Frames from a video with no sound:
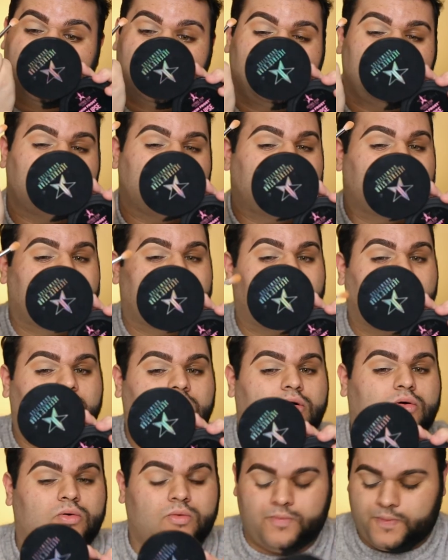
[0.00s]
and if
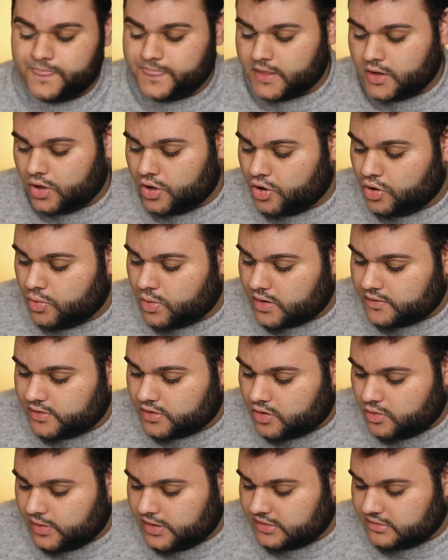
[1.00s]
so, who are
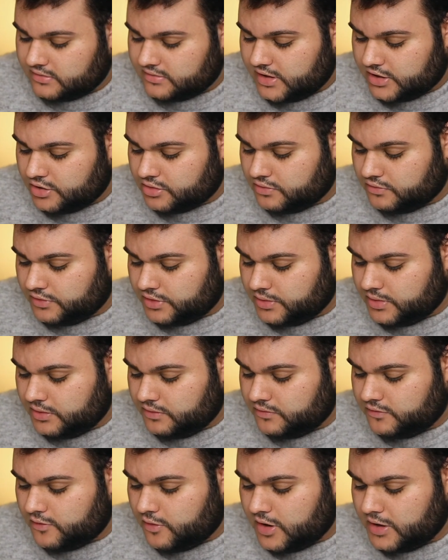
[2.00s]
the queens that you're
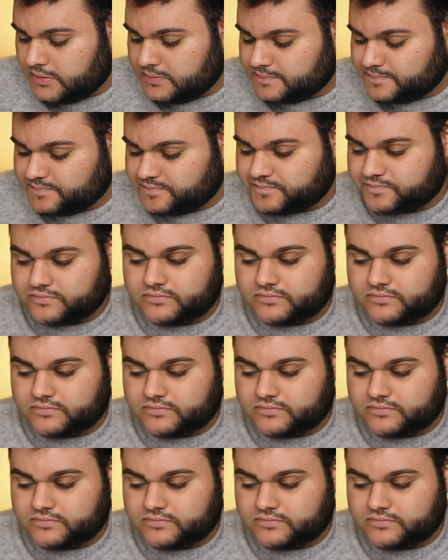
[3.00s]
rooting for?